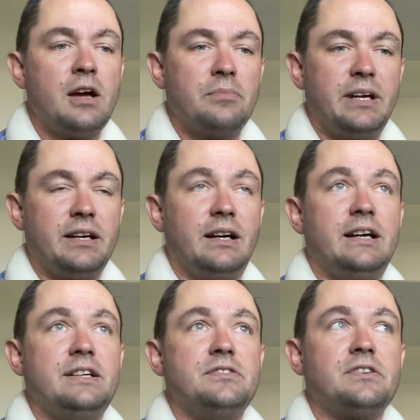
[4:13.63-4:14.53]

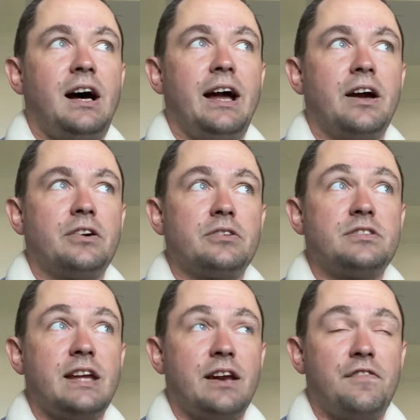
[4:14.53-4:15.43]
because I
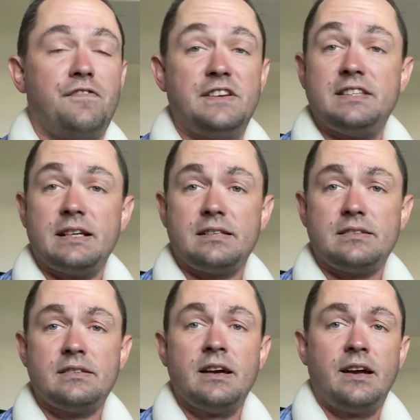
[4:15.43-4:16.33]
understand
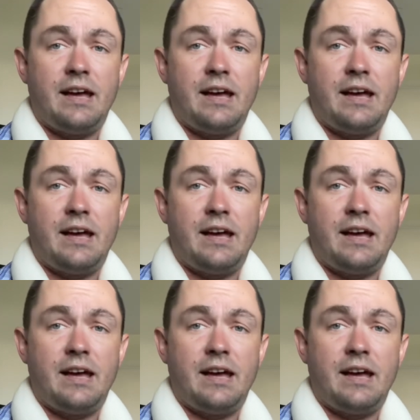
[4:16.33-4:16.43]
physics